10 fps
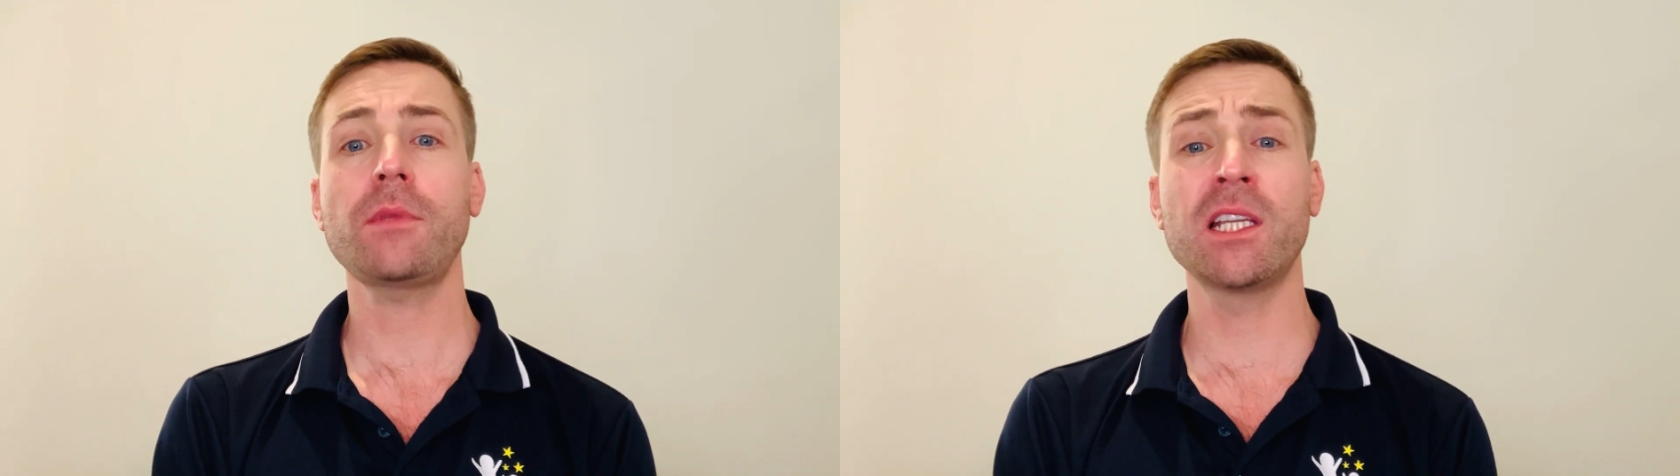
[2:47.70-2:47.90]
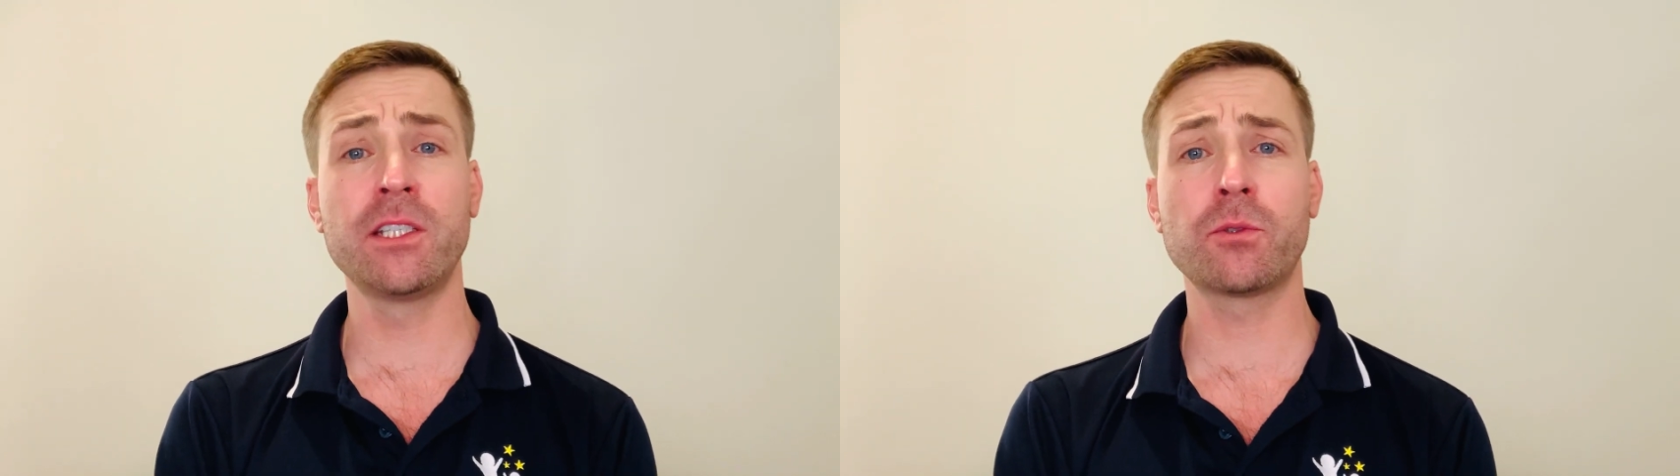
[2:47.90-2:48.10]

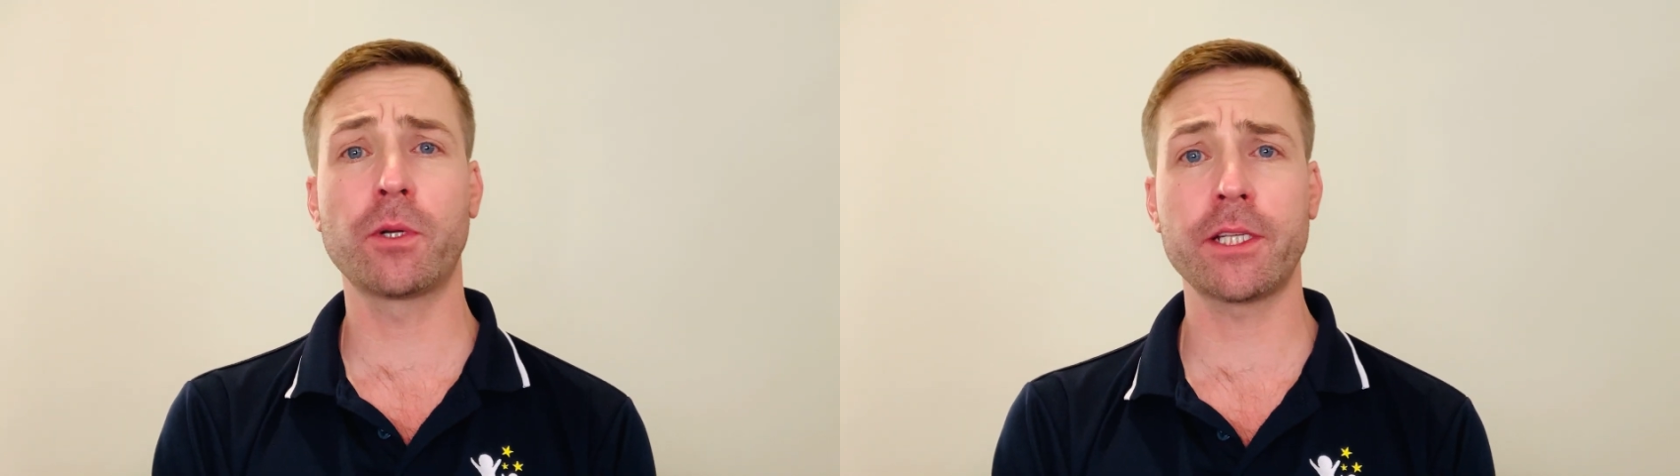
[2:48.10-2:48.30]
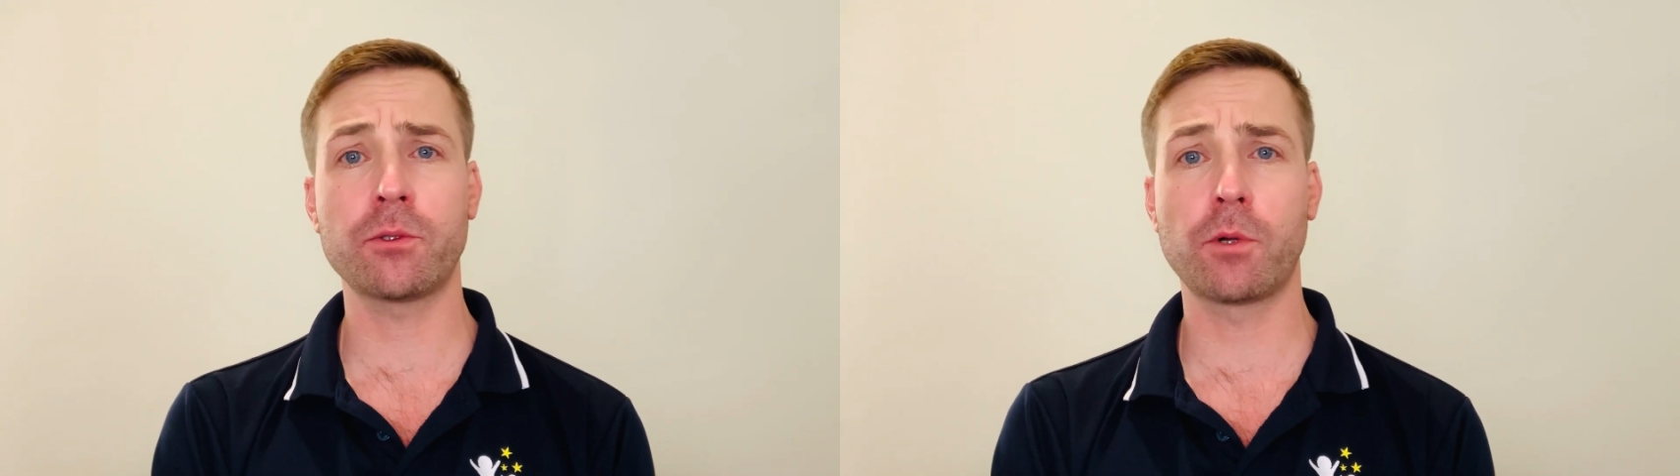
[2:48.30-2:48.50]
In
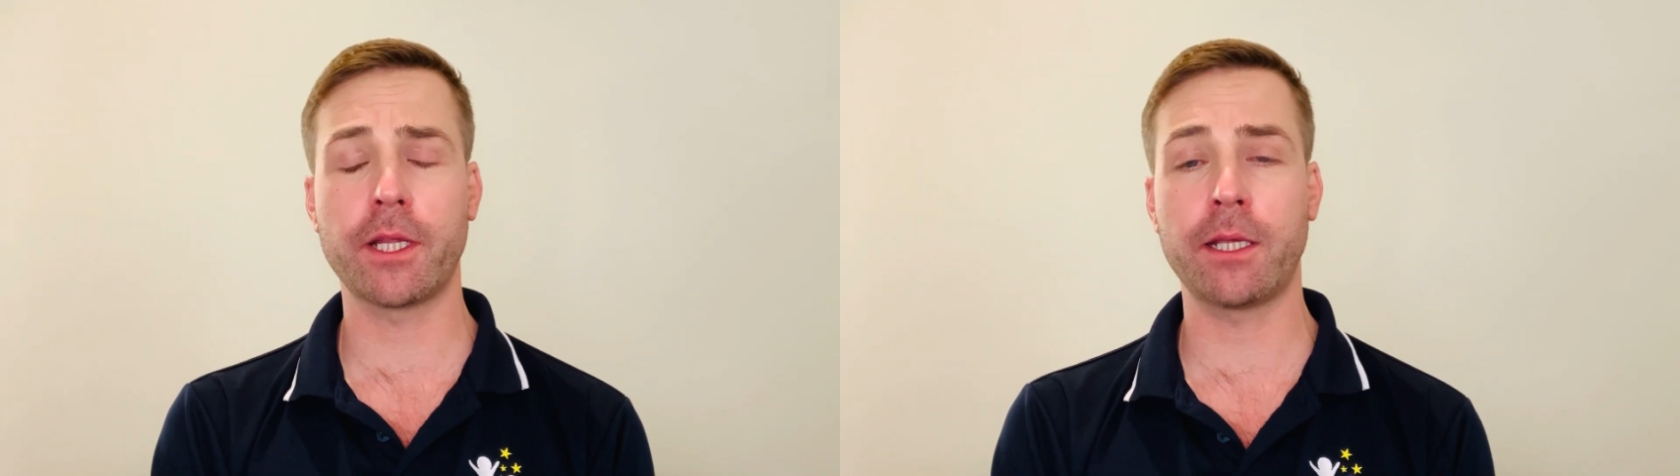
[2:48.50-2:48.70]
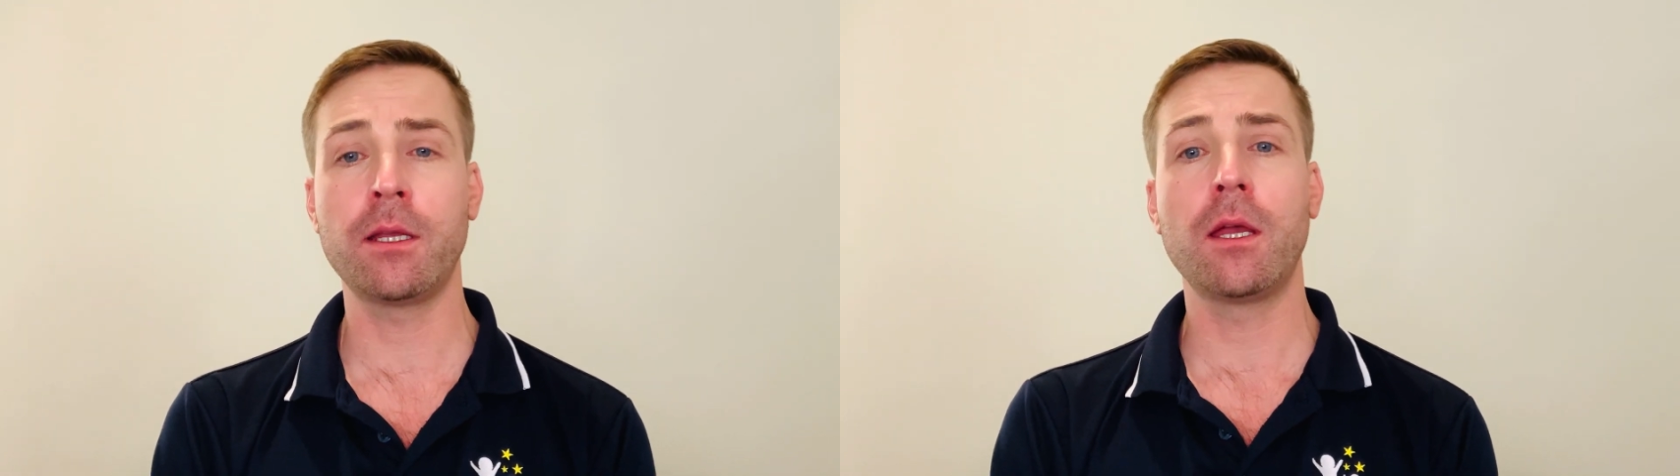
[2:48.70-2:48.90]

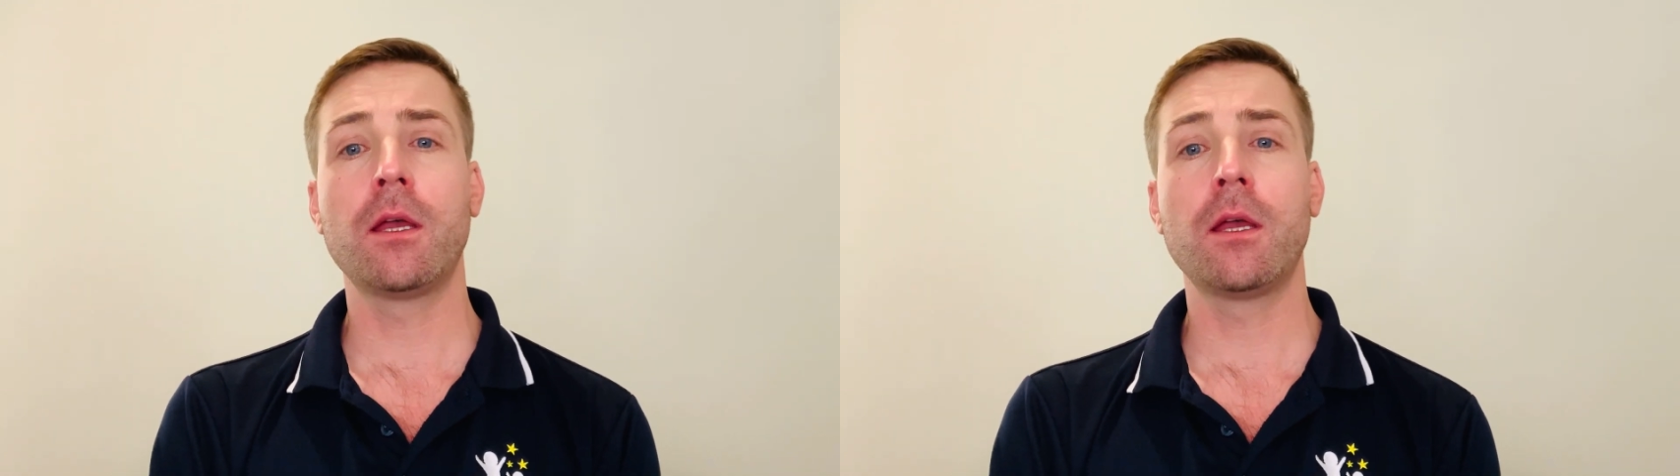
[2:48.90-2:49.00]
2020,